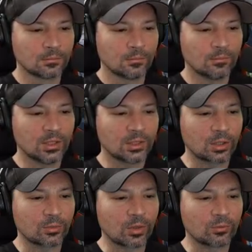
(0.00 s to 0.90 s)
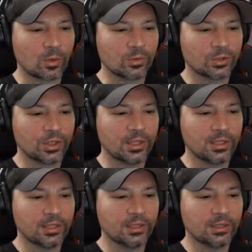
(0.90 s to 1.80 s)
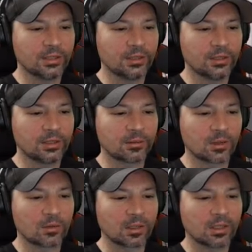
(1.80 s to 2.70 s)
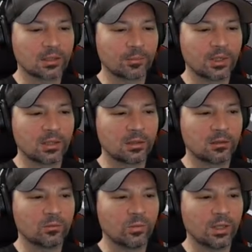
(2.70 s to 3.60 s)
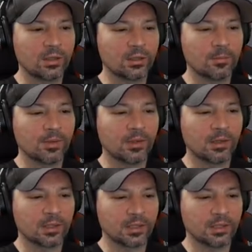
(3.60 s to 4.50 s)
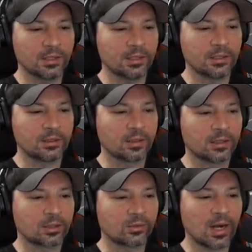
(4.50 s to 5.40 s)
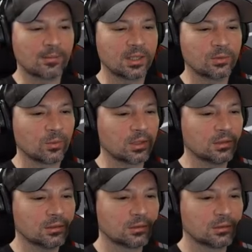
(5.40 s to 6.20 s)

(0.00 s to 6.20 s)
Mr. Orochi, I'm going to get the beacon with you, buddy. So let's grab this one.